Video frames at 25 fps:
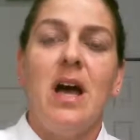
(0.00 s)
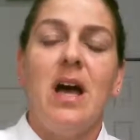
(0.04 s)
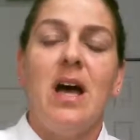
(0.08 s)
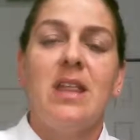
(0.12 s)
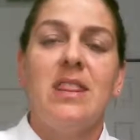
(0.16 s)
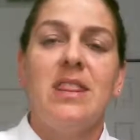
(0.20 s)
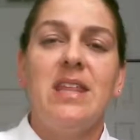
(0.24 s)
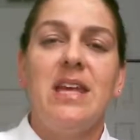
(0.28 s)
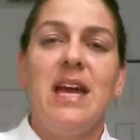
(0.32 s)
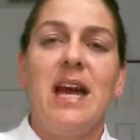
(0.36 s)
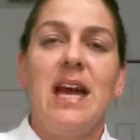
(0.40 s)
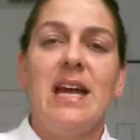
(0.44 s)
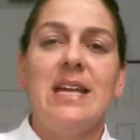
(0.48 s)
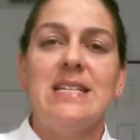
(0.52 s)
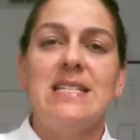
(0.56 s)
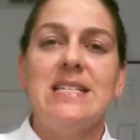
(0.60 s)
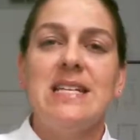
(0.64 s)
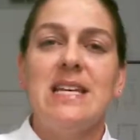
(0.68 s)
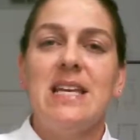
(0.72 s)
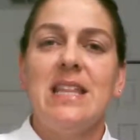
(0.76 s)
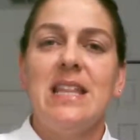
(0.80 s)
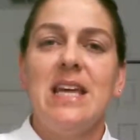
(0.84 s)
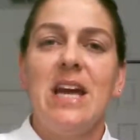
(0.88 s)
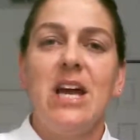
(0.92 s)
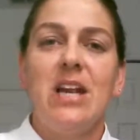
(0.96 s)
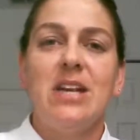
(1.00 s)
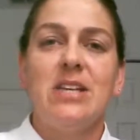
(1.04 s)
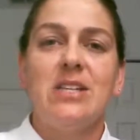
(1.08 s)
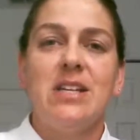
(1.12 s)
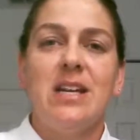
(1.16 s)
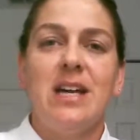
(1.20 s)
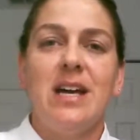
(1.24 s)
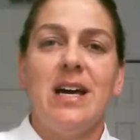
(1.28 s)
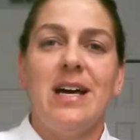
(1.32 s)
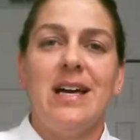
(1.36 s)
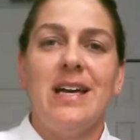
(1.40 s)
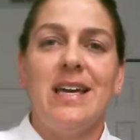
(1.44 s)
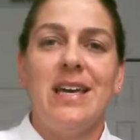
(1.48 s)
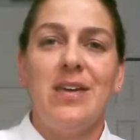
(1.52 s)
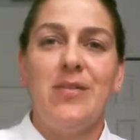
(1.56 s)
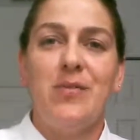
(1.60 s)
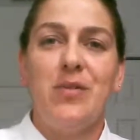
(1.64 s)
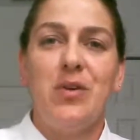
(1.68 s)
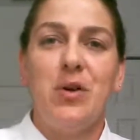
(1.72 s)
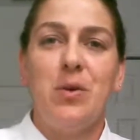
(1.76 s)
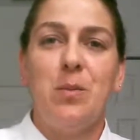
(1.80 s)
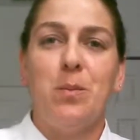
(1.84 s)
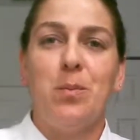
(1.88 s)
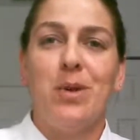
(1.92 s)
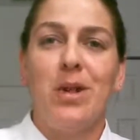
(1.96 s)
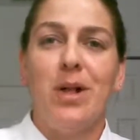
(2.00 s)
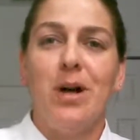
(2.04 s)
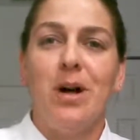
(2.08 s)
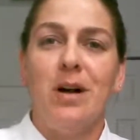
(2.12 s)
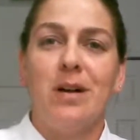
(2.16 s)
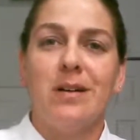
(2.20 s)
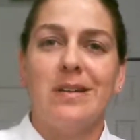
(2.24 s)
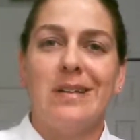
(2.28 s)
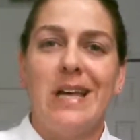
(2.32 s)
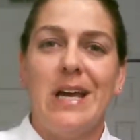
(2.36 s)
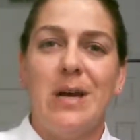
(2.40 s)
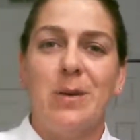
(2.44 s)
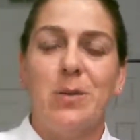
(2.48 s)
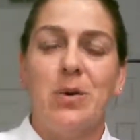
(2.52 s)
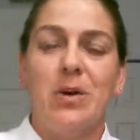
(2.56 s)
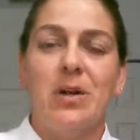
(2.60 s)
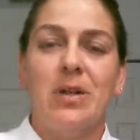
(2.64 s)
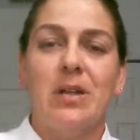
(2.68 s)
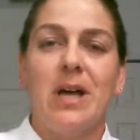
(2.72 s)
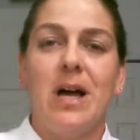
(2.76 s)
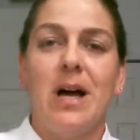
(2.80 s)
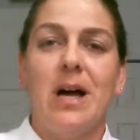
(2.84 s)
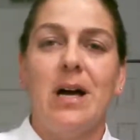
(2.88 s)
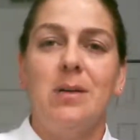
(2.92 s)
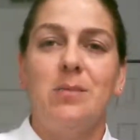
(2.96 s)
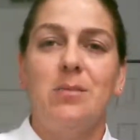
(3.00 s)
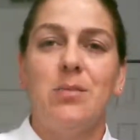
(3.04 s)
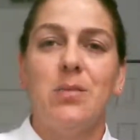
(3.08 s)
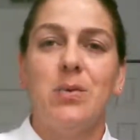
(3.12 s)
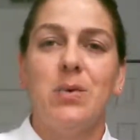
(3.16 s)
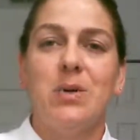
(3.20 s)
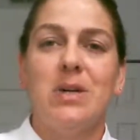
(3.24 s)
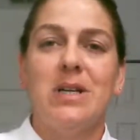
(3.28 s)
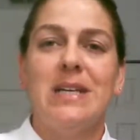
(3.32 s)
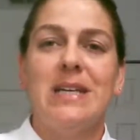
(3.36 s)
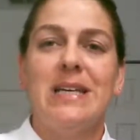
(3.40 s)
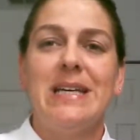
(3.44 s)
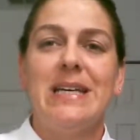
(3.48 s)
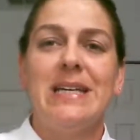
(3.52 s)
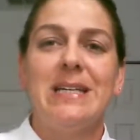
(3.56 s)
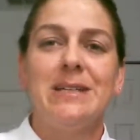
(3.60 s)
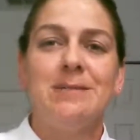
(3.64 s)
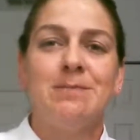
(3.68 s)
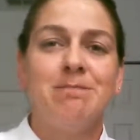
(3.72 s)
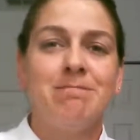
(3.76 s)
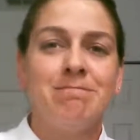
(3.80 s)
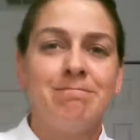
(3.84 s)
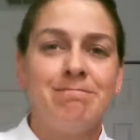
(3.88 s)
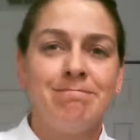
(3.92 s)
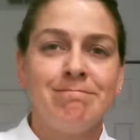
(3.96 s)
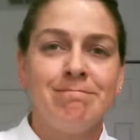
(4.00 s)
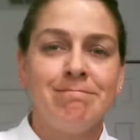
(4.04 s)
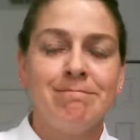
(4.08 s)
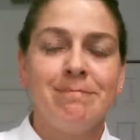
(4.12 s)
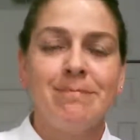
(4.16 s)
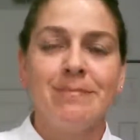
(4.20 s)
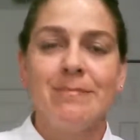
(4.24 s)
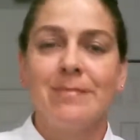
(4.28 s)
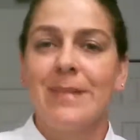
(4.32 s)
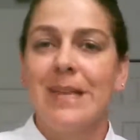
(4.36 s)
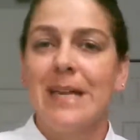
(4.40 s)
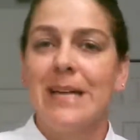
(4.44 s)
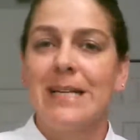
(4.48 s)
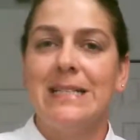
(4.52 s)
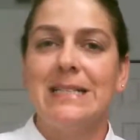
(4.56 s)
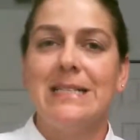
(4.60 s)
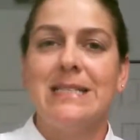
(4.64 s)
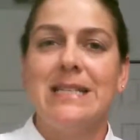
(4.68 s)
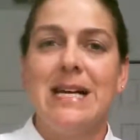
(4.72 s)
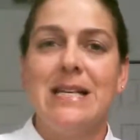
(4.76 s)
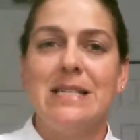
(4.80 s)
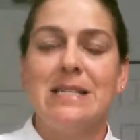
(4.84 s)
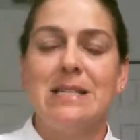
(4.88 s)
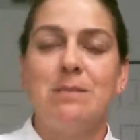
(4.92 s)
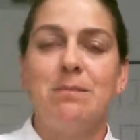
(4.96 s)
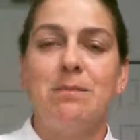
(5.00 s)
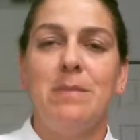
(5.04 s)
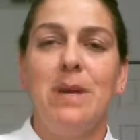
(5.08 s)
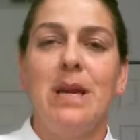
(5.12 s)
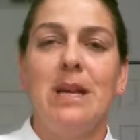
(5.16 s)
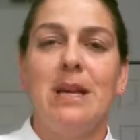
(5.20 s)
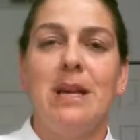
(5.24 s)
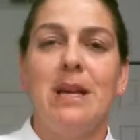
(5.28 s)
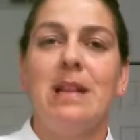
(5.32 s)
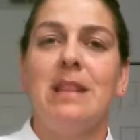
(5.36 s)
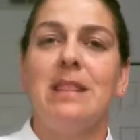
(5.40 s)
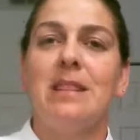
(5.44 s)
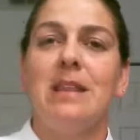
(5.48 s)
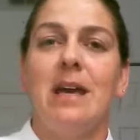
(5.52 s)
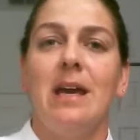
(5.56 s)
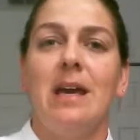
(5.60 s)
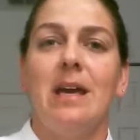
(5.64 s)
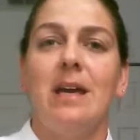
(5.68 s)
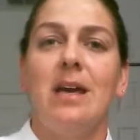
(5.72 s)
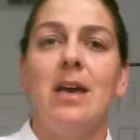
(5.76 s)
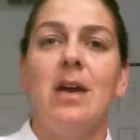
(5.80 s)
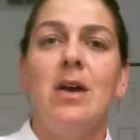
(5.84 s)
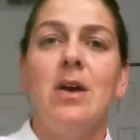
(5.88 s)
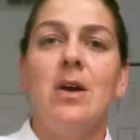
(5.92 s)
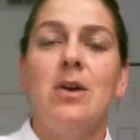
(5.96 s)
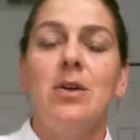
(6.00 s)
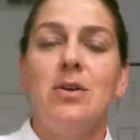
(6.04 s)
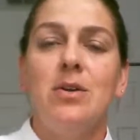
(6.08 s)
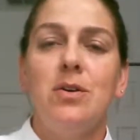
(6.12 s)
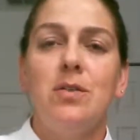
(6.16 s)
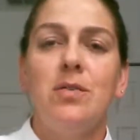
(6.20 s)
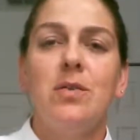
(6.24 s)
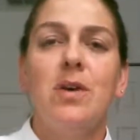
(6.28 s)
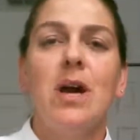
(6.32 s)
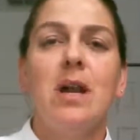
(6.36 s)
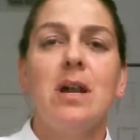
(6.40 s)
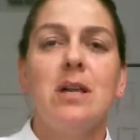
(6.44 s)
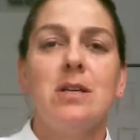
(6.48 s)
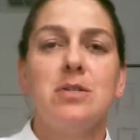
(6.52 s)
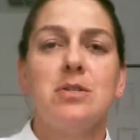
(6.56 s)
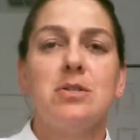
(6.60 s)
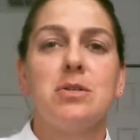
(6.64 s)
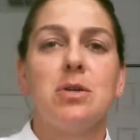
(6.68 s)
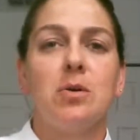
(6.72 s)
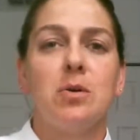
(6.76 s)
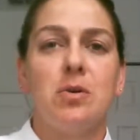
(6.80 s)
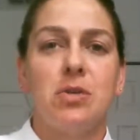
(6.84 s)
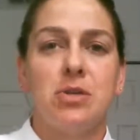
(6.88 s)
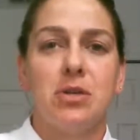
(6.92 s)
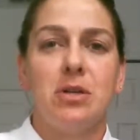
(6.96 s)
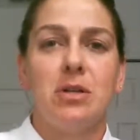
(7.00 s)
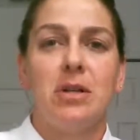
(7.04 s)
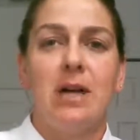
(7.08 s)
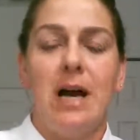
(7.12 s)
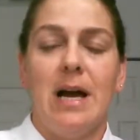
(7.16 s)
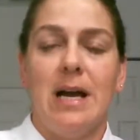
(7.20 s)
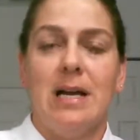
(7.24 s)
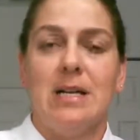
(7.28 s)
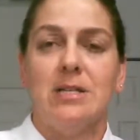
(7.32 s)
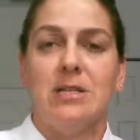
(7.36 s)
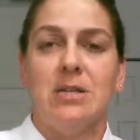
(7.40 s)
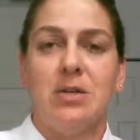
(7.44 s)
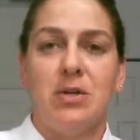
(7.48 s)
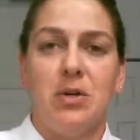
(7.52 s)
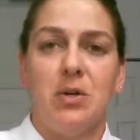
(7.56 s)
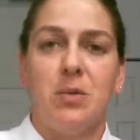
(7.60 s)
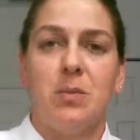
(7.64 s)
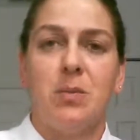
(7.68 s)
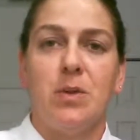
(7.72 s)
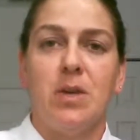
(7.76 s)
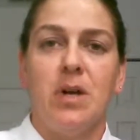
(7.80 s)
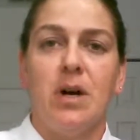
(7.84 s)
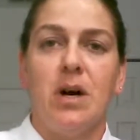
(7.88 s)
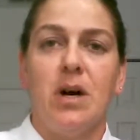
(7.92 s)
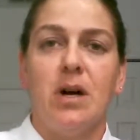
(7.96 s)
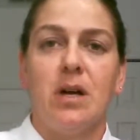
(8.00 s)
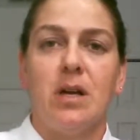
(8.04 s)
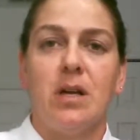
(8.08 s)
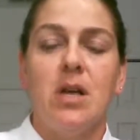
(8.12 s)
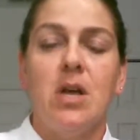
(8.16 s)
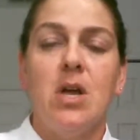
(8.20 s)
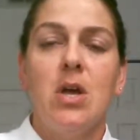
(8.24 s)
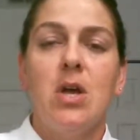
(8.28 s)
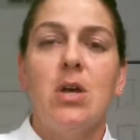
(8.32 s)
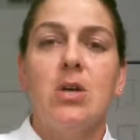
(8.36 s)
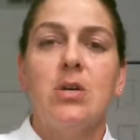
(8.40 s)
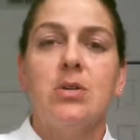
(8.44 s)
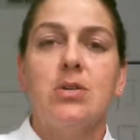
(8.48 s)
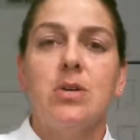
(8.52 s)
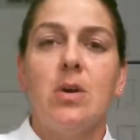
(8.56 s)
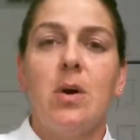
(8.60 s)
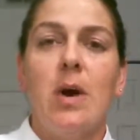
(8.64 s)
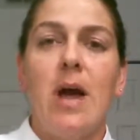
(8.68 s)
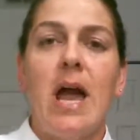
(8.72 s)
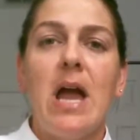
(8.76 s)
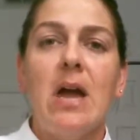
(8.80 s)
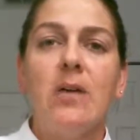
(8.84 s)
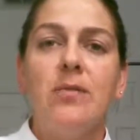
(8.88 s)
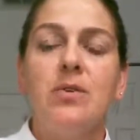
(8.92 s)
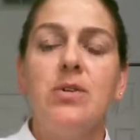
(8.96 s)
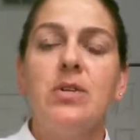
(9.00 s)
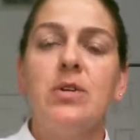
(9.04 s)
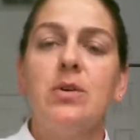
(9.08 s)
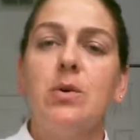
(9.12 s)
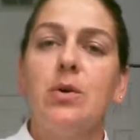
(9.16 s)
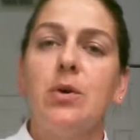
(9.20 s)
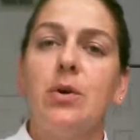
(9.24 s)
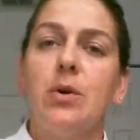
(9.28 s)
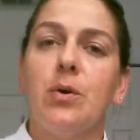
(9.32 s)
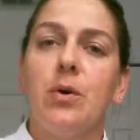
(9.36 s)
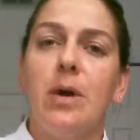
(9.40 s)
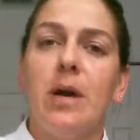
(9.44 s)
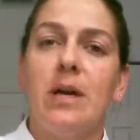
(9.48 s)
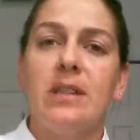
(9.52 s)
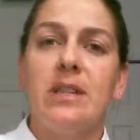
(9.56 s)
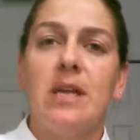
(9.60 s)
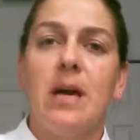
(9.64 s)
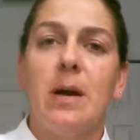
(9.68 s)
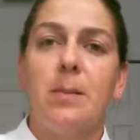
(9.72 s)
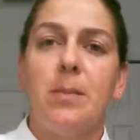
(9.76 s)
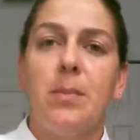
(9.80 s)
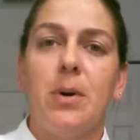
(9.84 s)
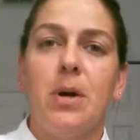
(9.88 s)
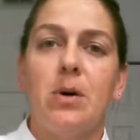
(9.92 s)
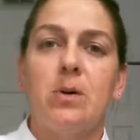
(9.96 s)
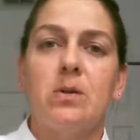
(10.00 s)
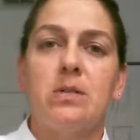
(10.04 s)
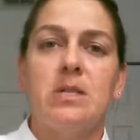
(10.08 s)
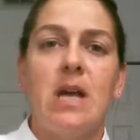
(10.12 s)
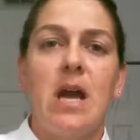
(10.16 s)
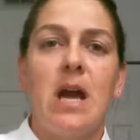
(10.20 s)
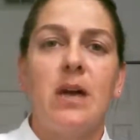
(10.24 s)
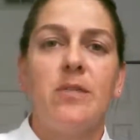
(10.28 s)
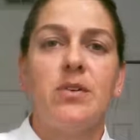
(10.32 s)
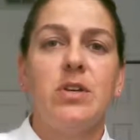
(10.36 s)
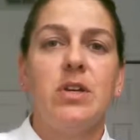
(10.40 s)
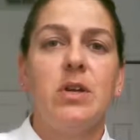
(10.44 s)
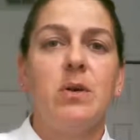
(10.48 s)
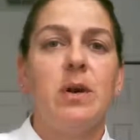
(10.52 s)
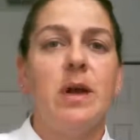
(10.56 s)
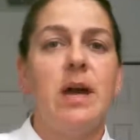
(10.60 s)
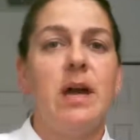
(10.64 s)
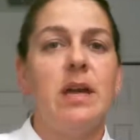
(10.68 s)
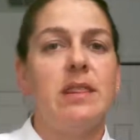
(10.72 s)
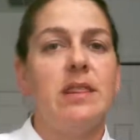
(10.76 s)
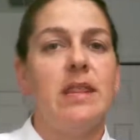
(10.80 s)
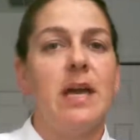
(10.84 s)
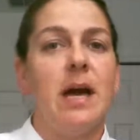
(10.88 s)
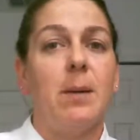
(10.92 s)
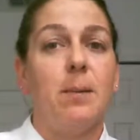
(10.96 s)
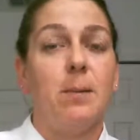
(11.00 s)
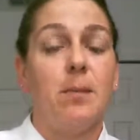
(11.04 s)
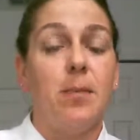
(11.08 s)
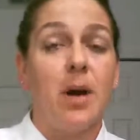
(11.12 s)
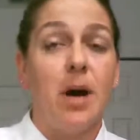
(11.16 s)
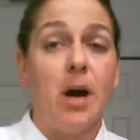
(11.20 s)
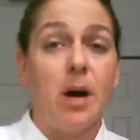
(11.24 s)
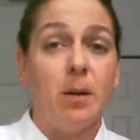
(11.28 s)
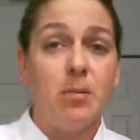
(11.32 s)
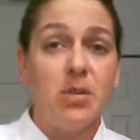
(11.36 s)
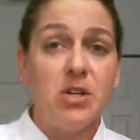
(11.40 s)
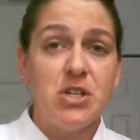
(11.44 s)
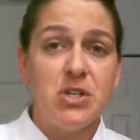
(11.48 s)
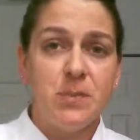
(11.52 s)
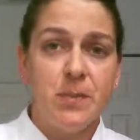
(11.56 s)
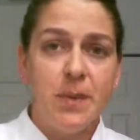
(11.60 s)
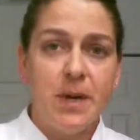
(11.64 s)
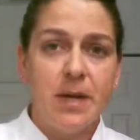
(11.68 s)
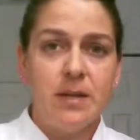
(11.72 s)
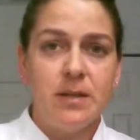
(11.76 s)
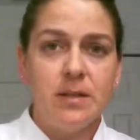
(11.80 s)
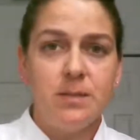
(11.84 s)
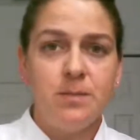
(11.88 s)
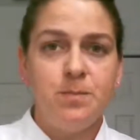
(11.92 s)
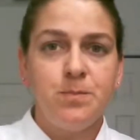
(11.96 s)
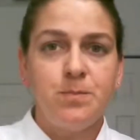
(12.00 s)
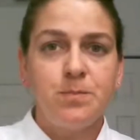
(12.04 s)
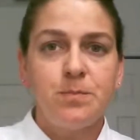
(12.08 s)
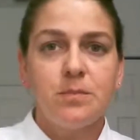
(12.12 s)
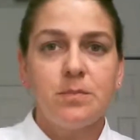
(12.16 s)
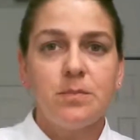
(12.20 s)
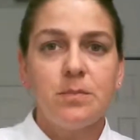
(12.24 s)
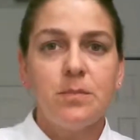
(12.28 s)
The idea that if you blog, they will come really doesn't mean anything. You've got to socialize your blog. So after you create that post, after you hit that publish button,